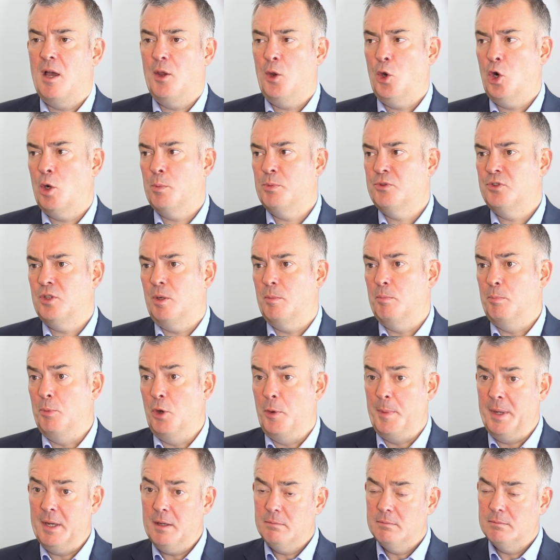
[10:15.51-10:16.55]
Europe's not
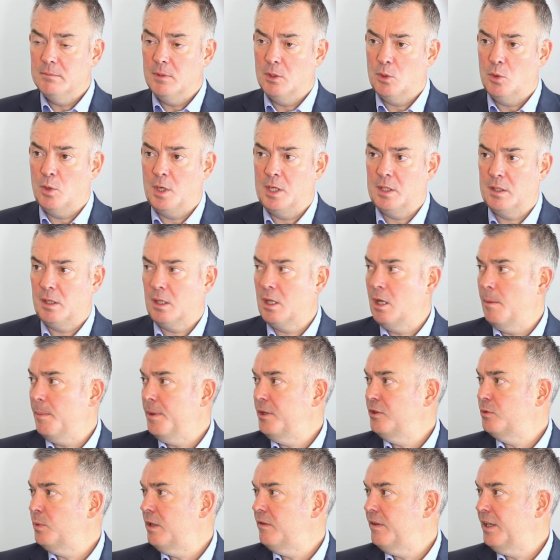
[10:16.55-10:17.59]
booming, according to the
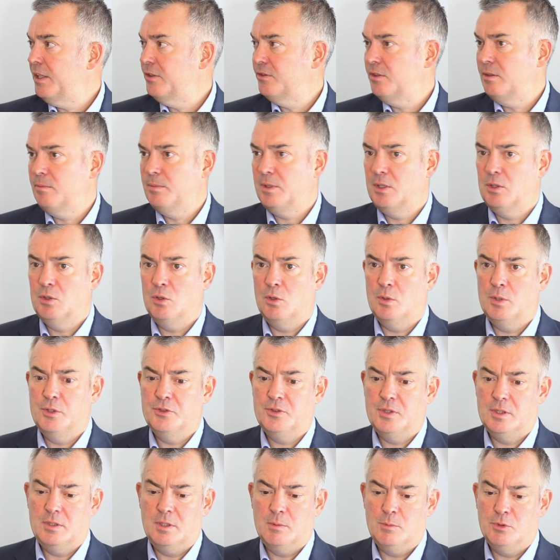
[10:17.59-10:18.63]
companies we invest in, but nor
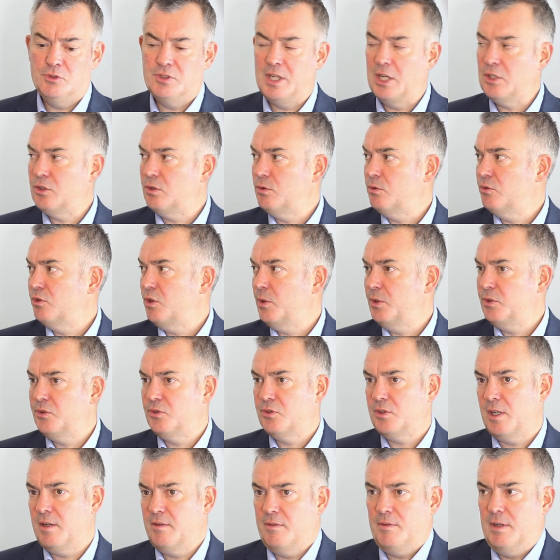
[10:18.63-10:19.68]
is it in recession. So
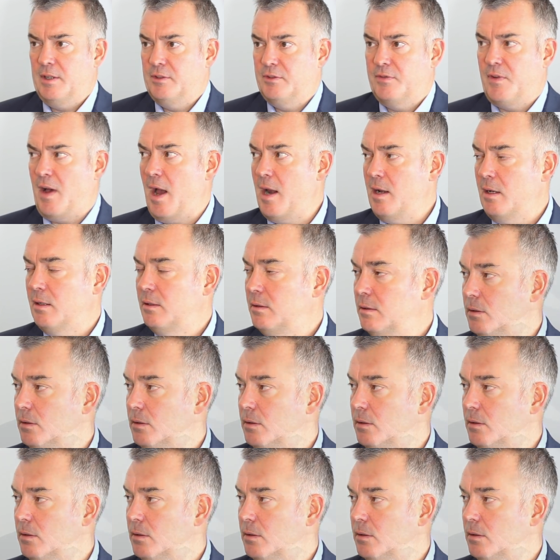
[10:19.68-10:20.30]
it's fine.